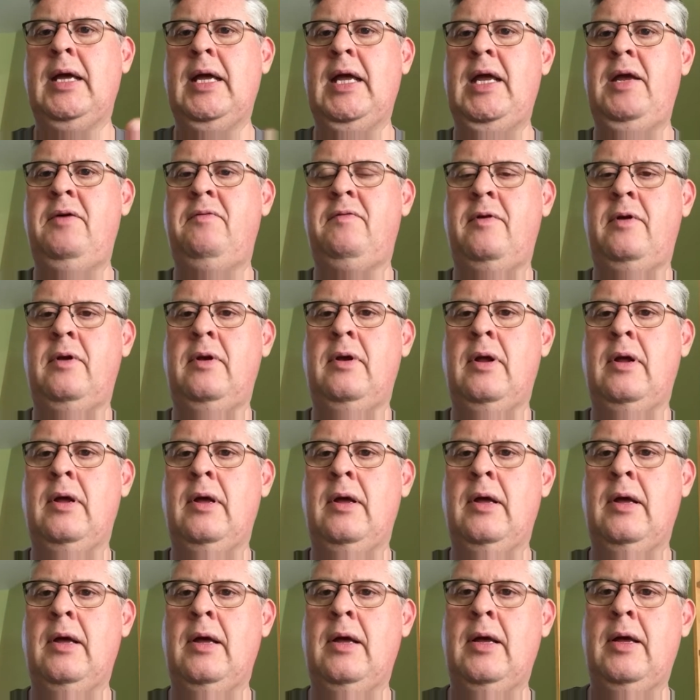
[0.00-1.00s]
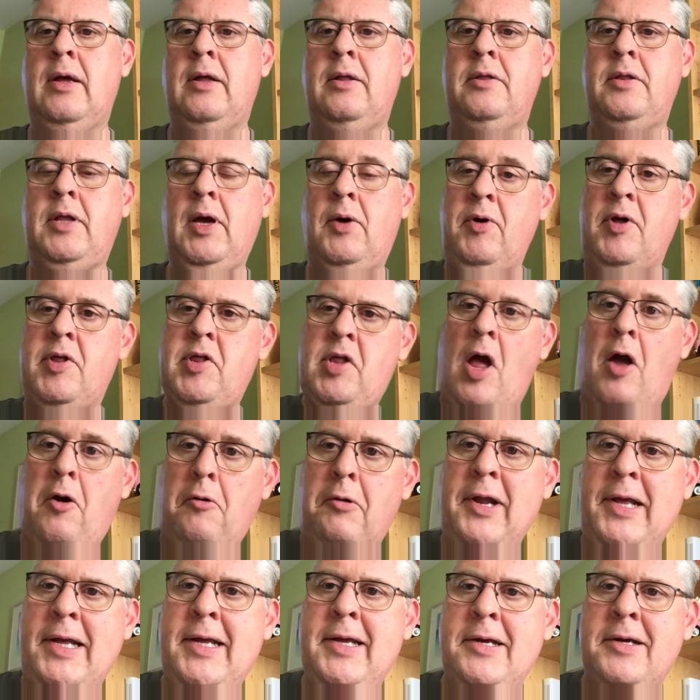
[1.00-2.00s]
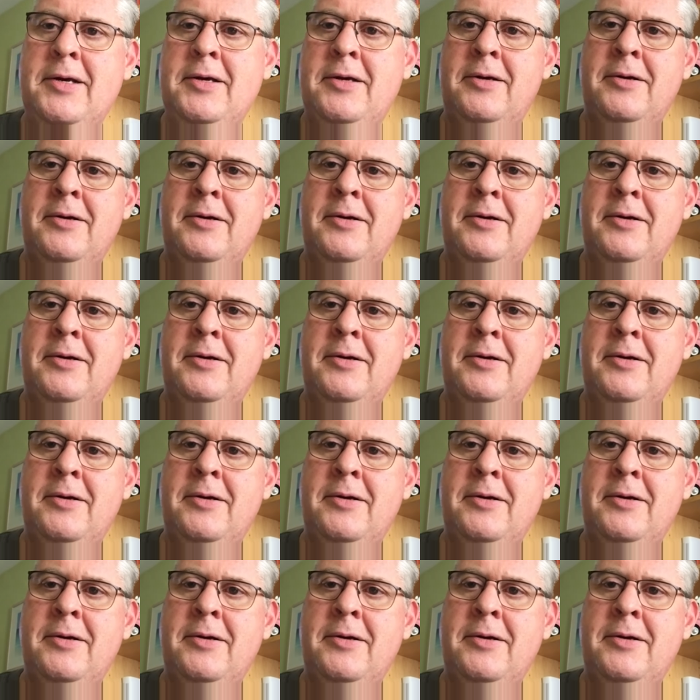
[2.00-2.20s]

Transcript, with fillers: even though it's holy?